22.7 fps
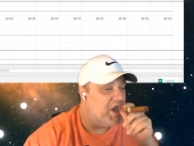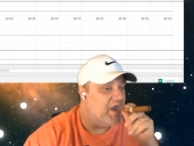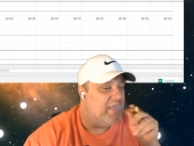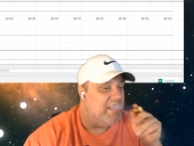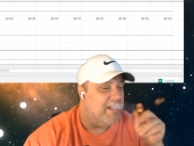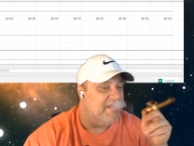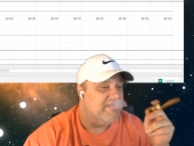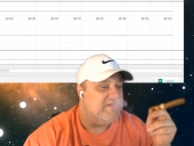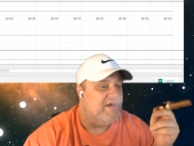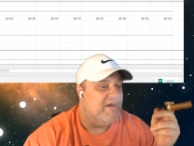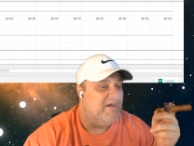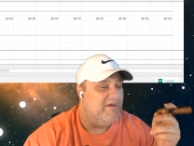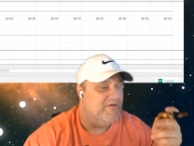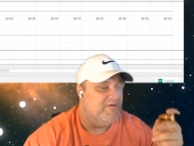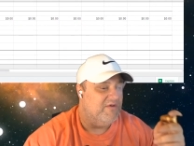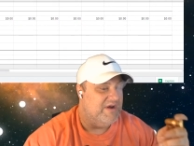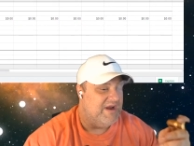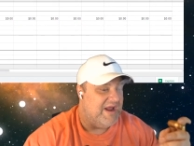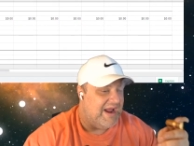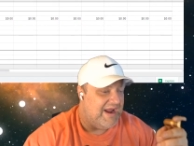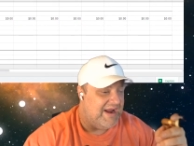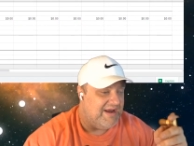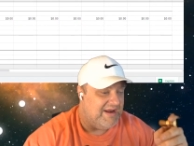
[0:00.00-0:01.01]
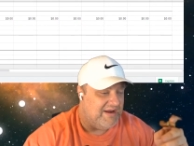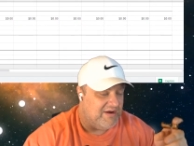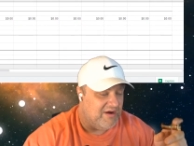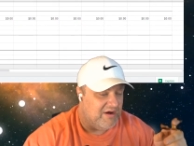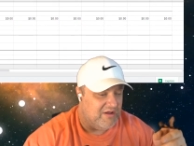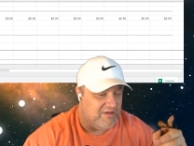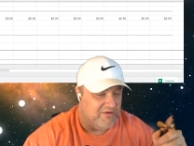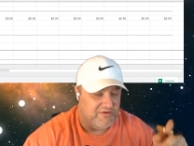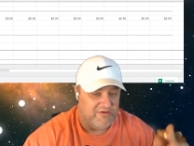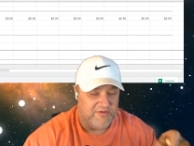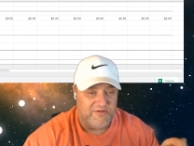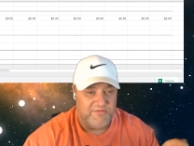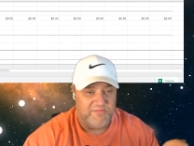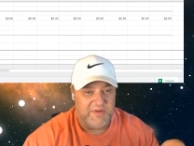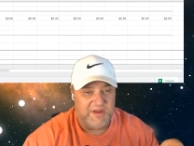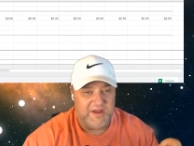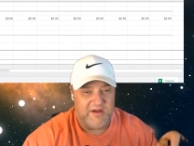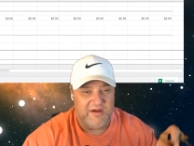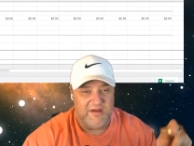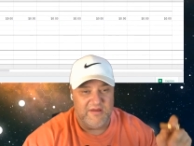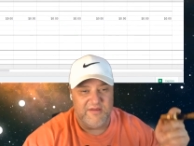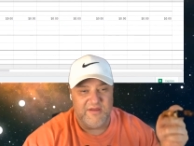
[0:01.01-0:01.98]
It's $180
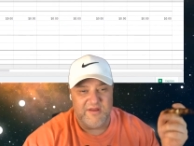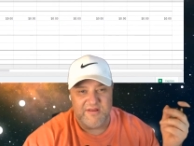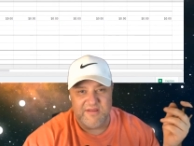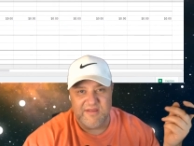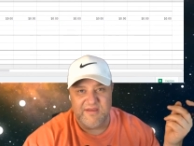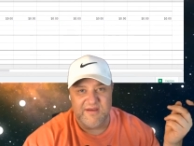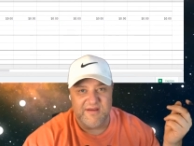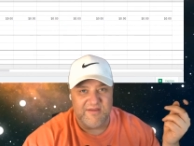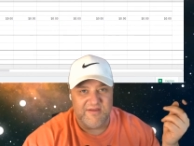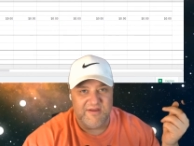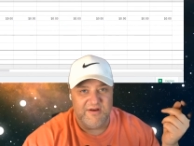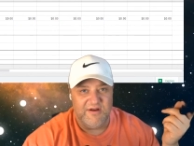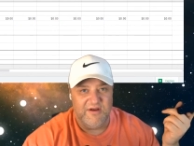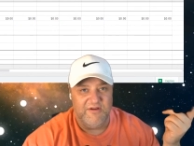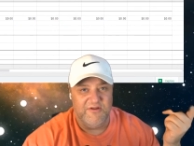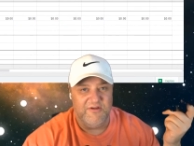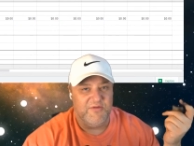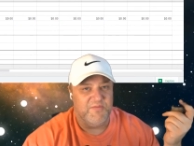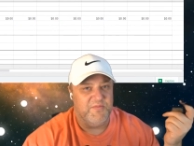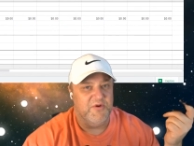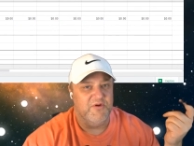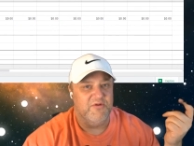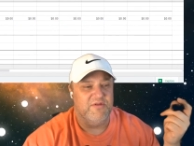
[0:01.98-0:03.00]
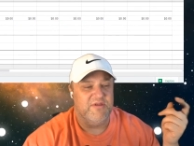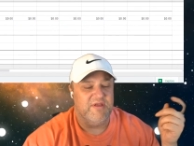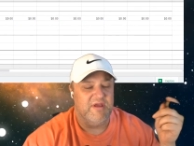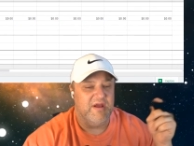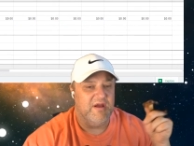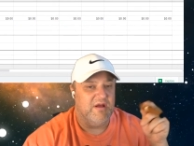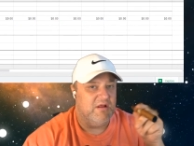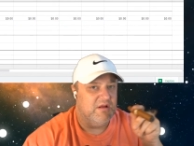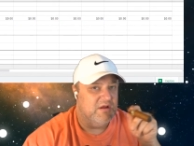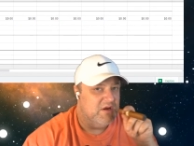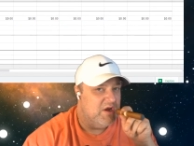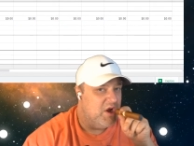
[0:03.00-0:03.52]
because it's $60 per sale.